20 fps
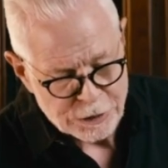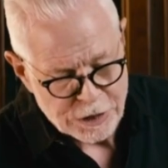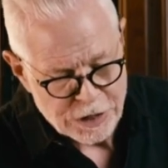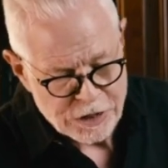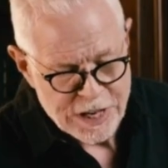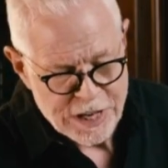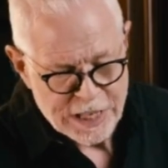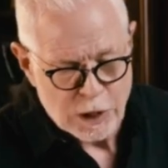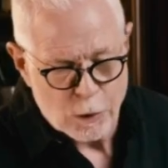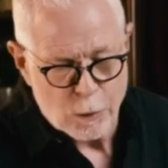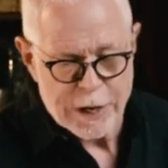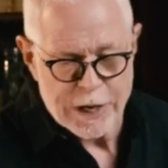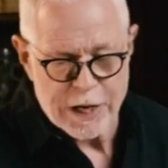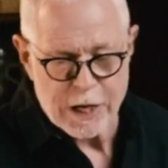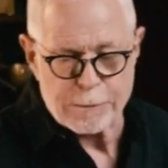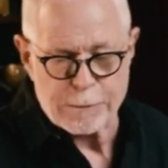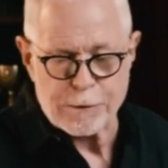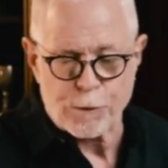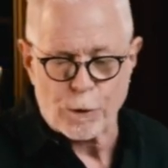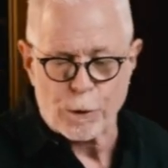the takeaway
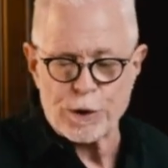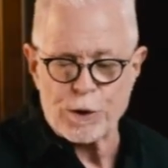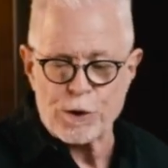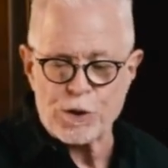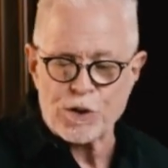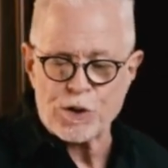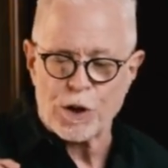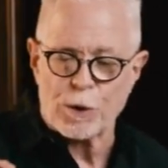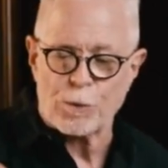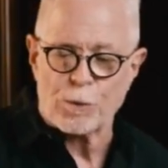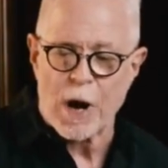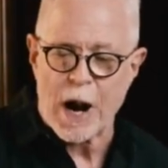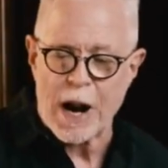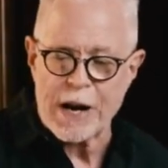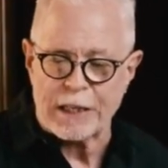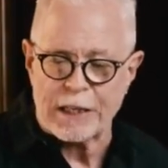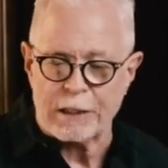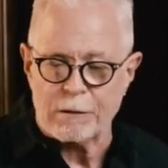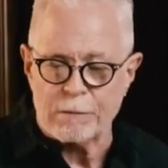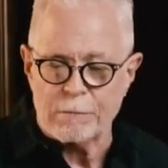here, before you start
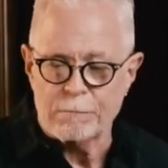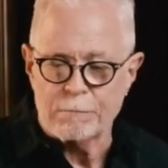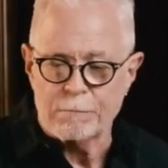writing,